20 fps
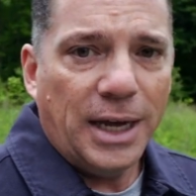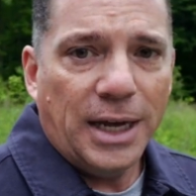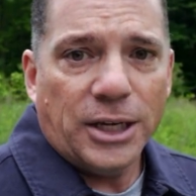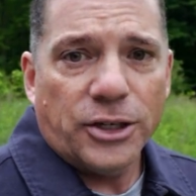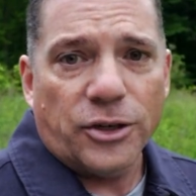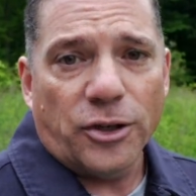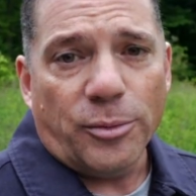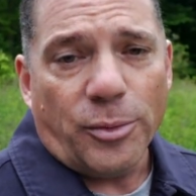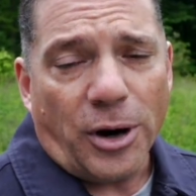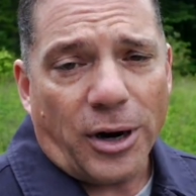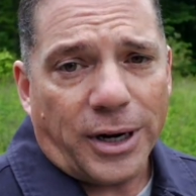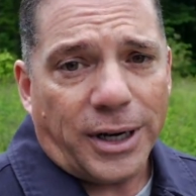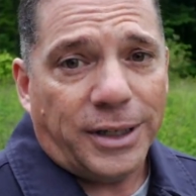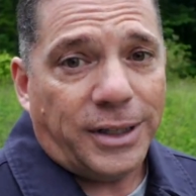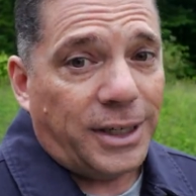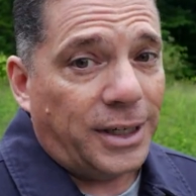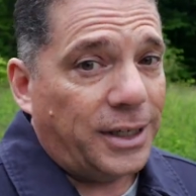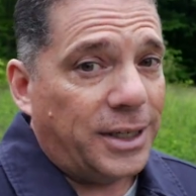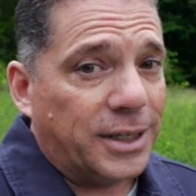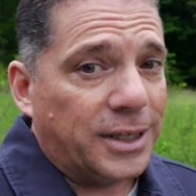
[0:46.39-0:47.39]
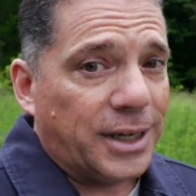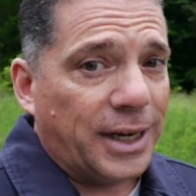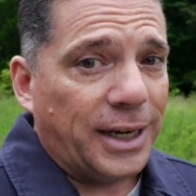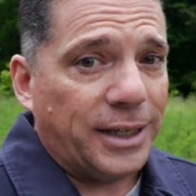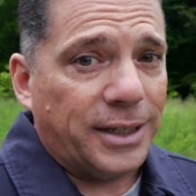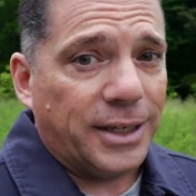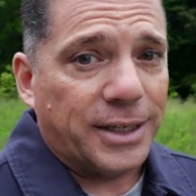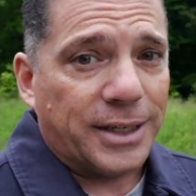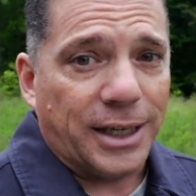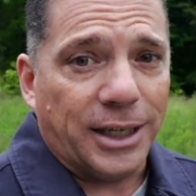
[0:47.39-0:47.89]
So the market did
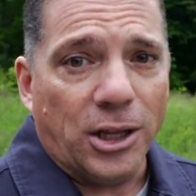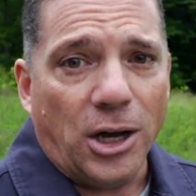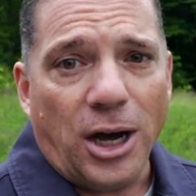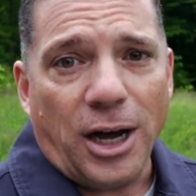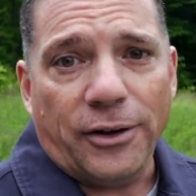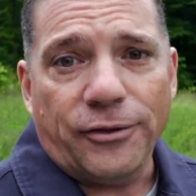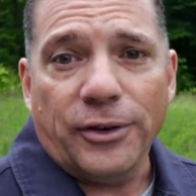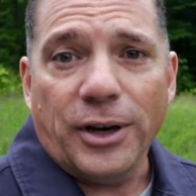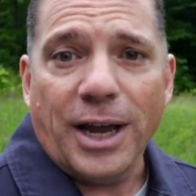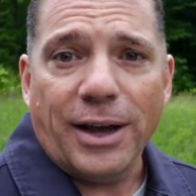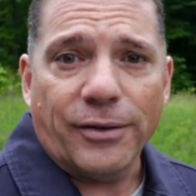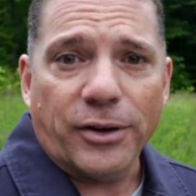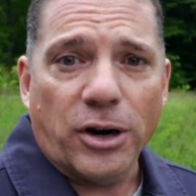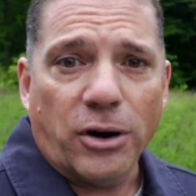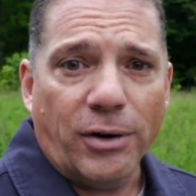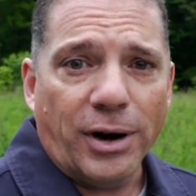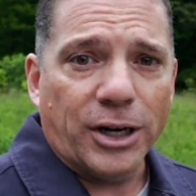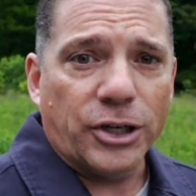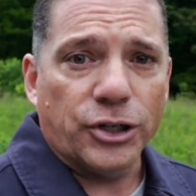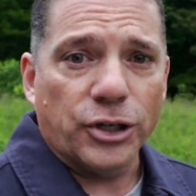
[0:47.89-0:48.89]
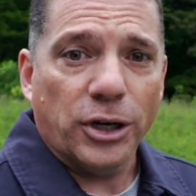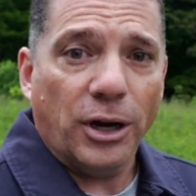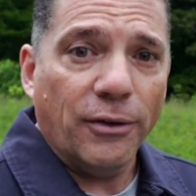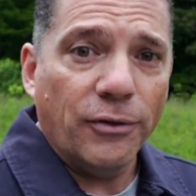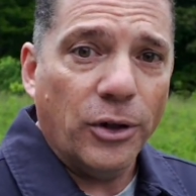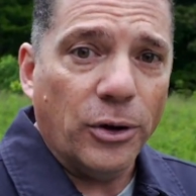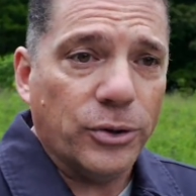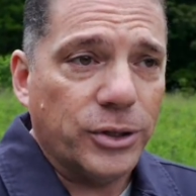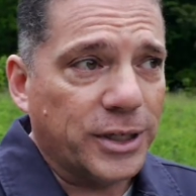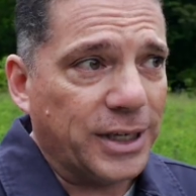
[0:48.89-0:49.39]
decide to sell off and have a correction of
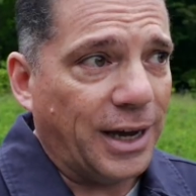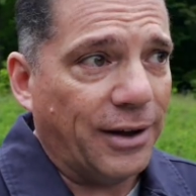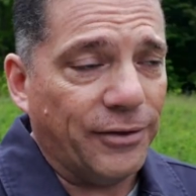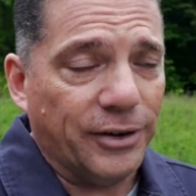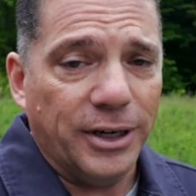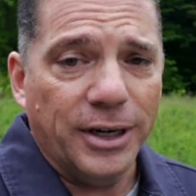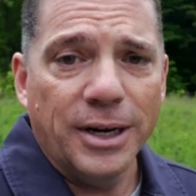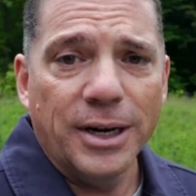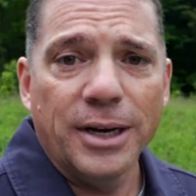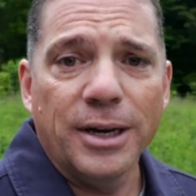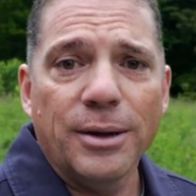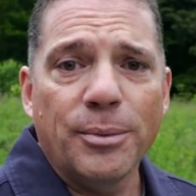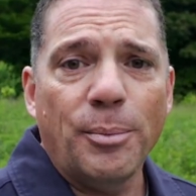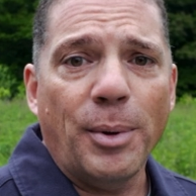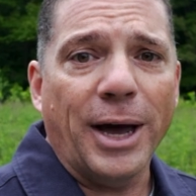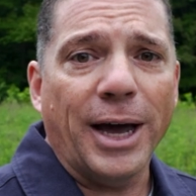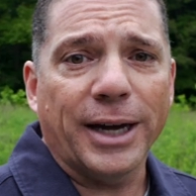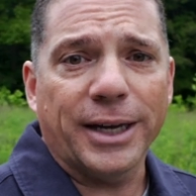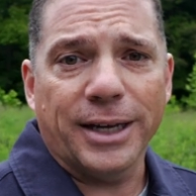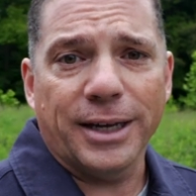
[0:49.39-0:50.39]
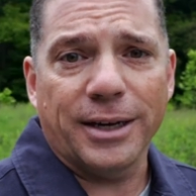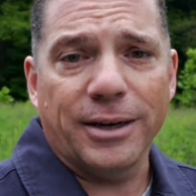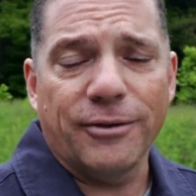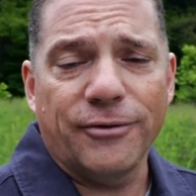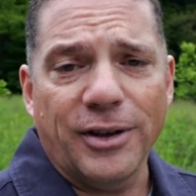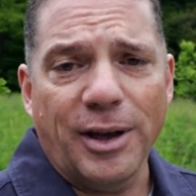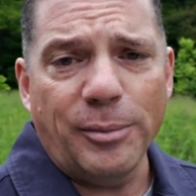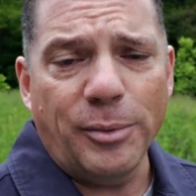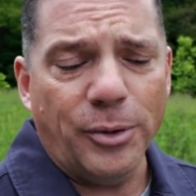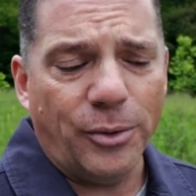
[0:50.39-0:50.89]
those seven back in
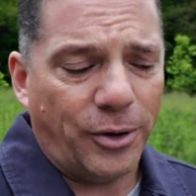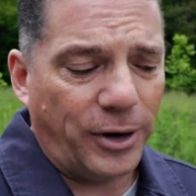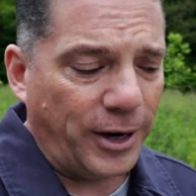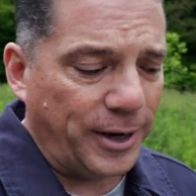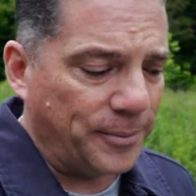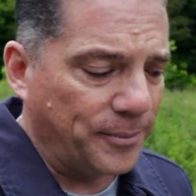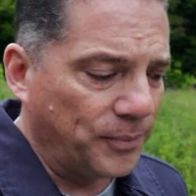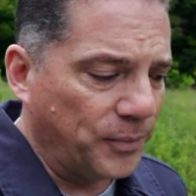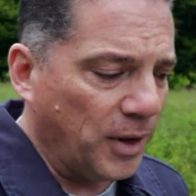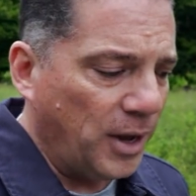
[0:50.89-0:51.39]
February.